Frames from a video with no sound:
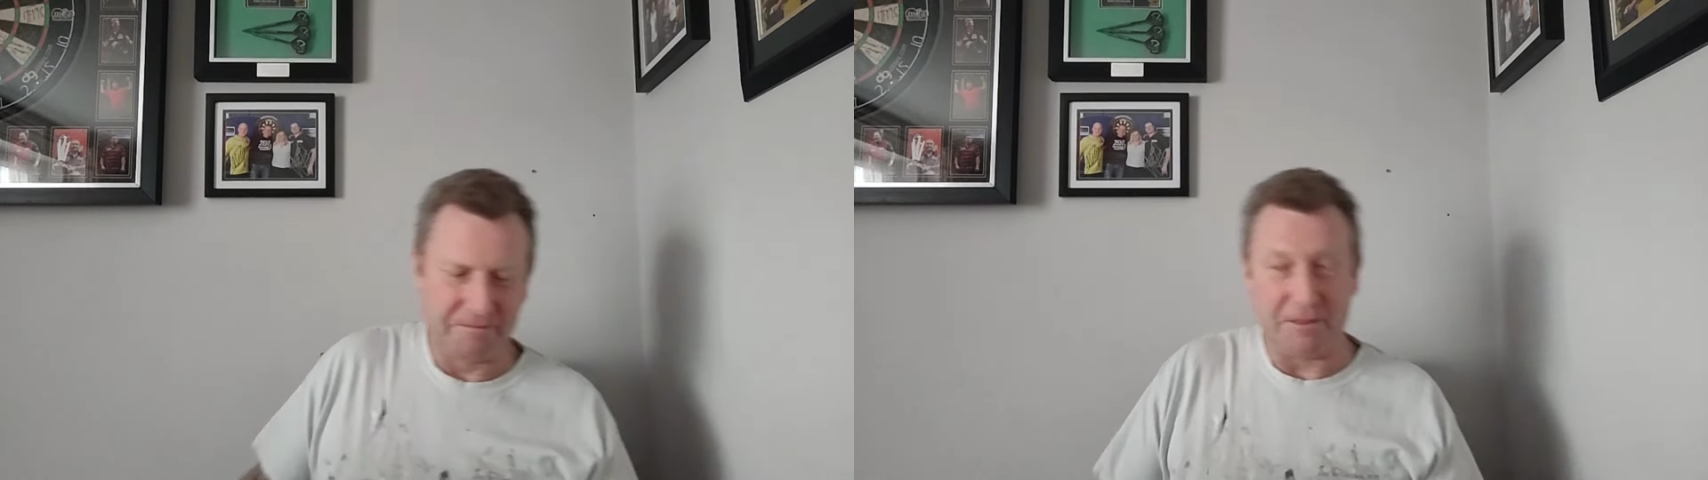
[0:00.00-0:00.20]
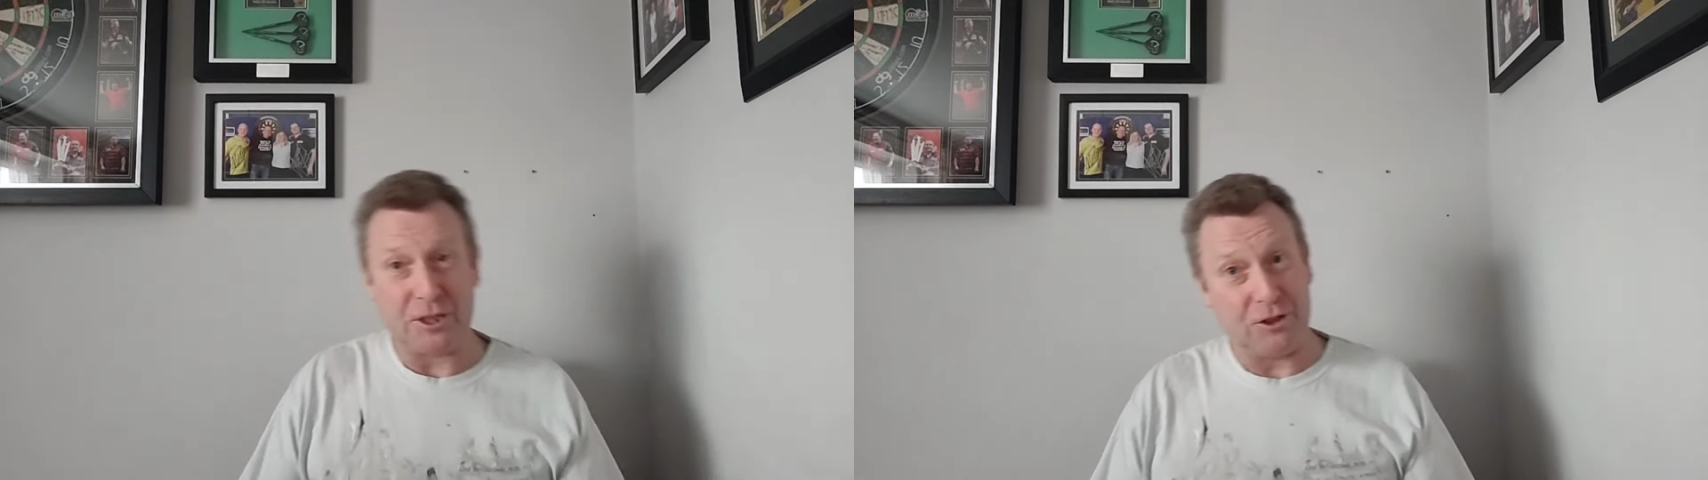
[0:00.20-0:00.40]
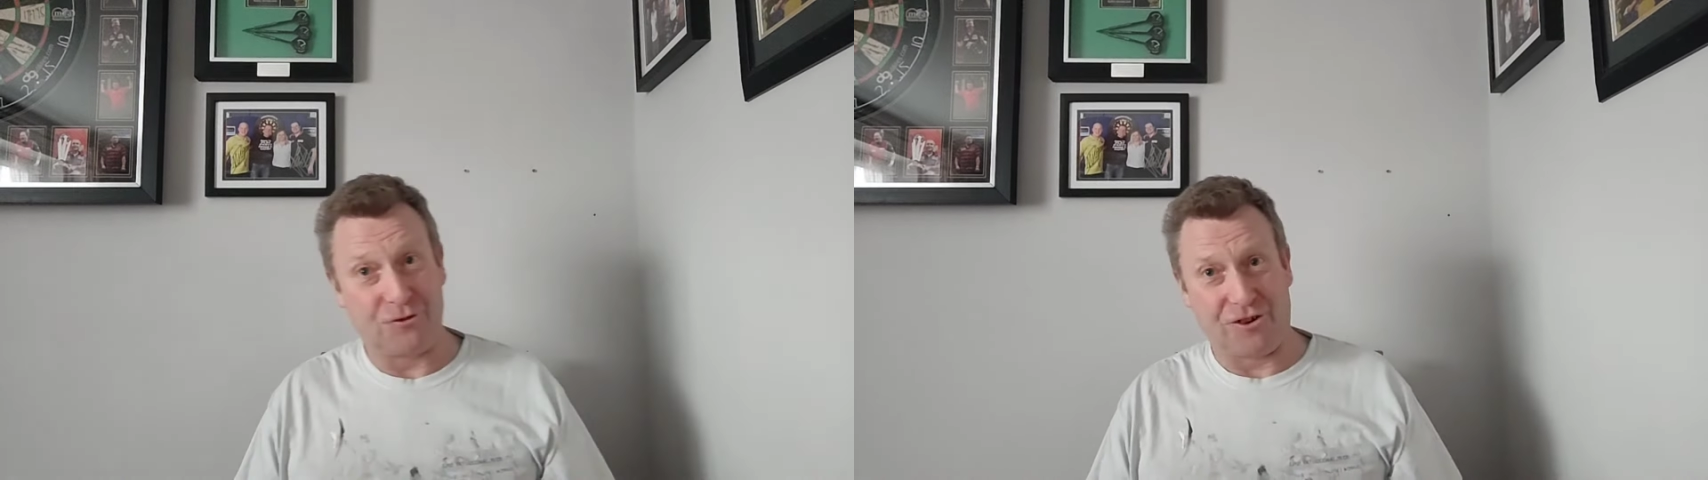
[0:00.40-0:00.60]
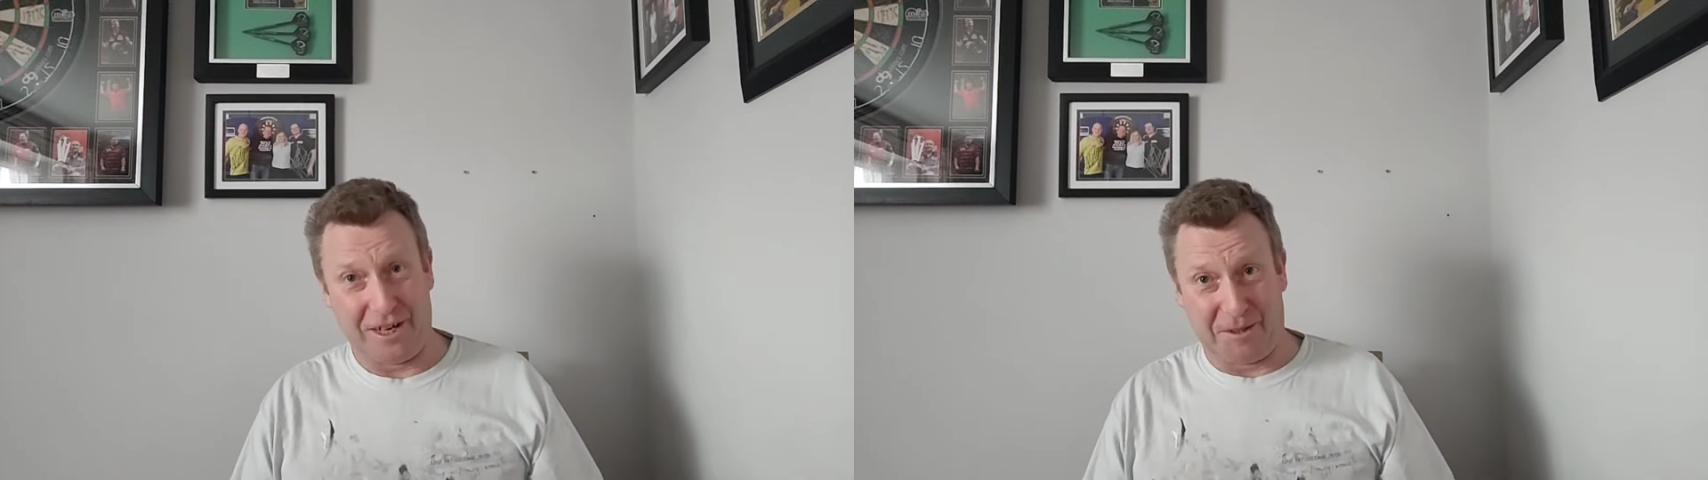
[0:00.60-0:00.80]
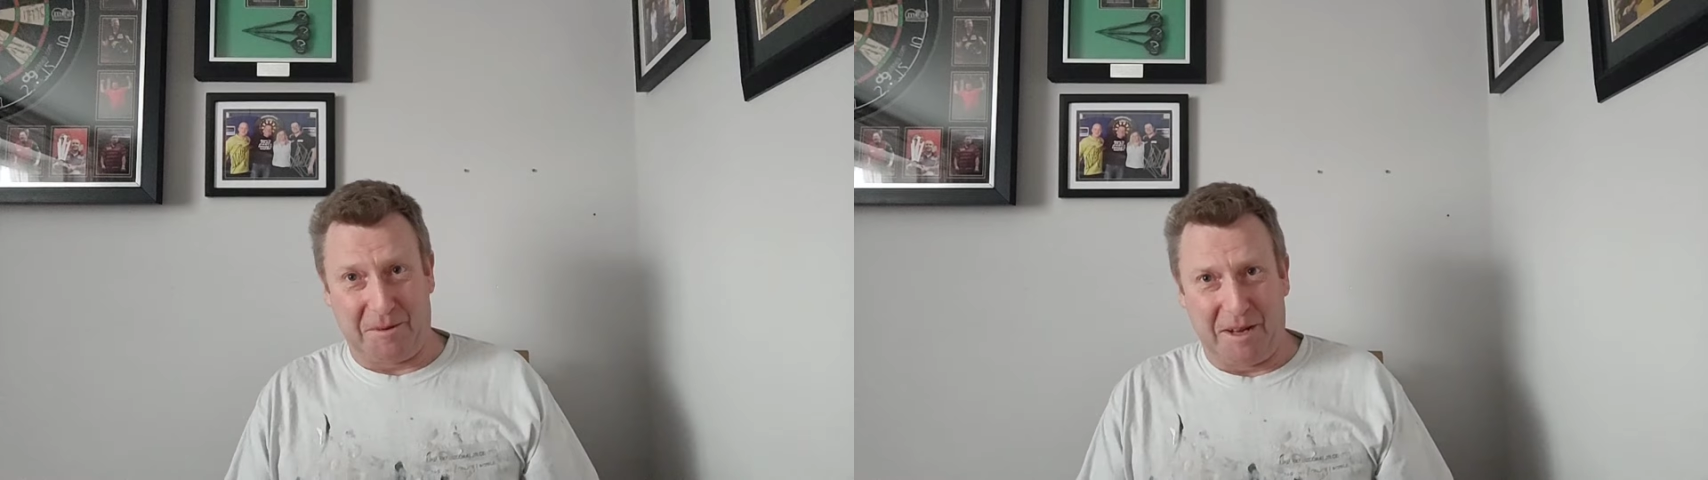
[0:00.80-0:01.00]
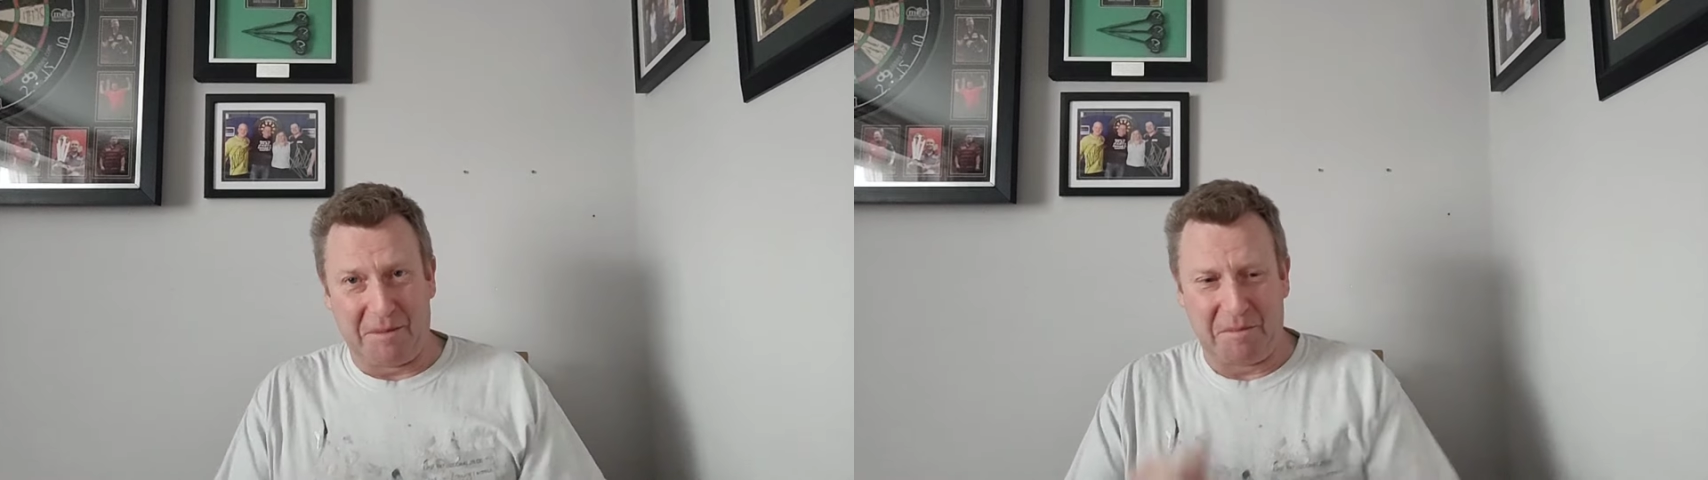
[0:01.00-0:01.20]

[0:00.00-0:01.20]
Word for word: But she drives me up the